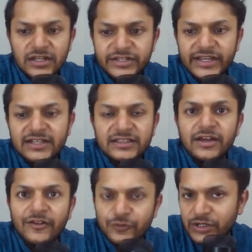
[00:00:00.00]
tick the
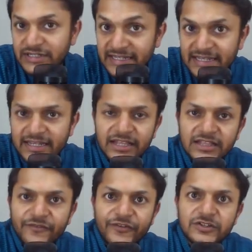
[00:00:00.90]
answer D in
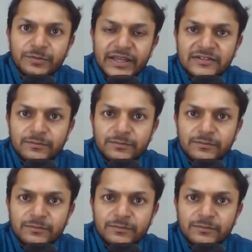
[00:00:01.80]
the first place,